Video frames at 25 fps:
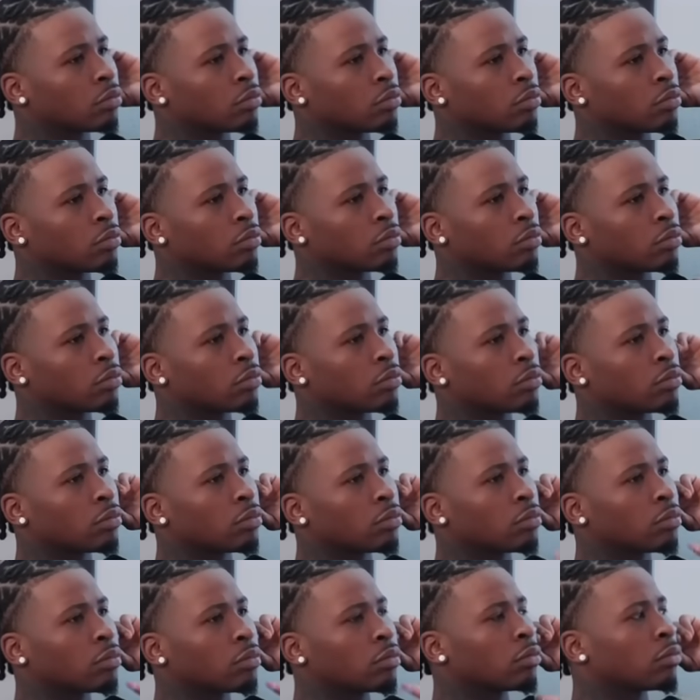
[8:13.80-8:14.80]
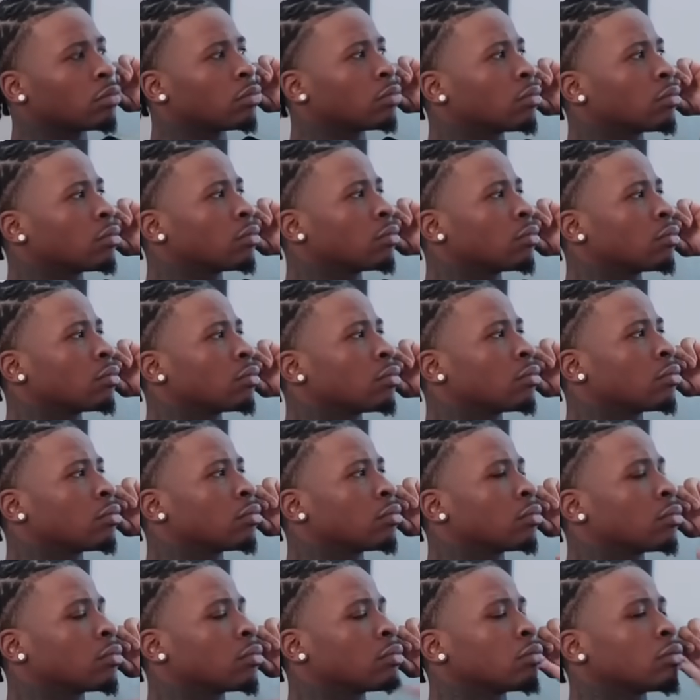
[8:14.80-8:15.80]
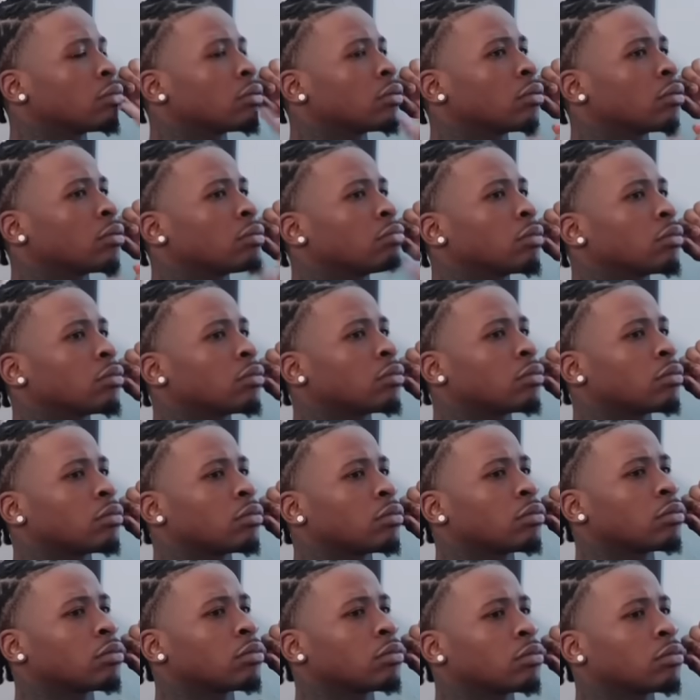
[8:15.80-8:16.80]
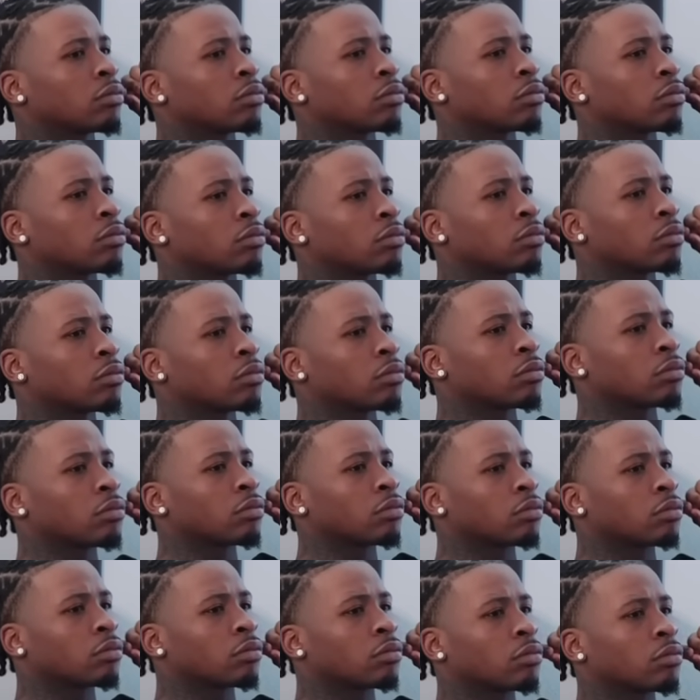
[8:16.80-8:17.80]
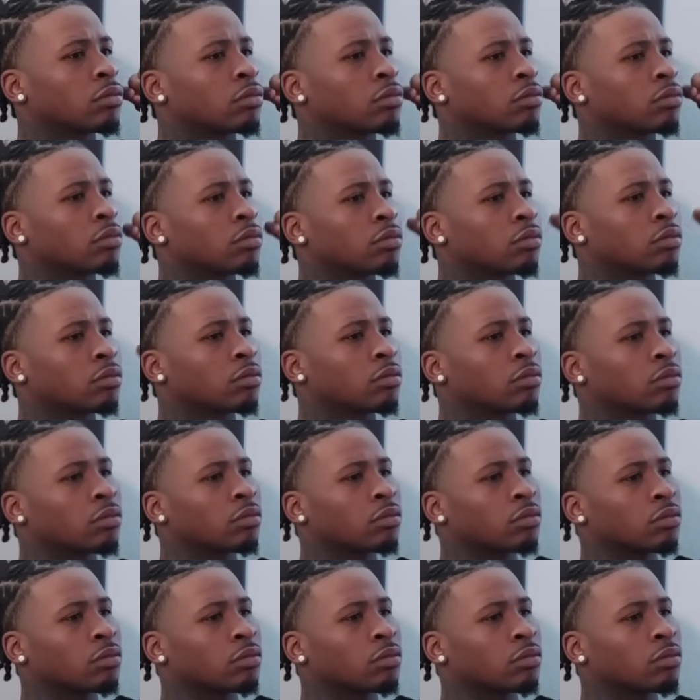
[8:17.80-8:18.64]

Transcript: The person shown says nothing.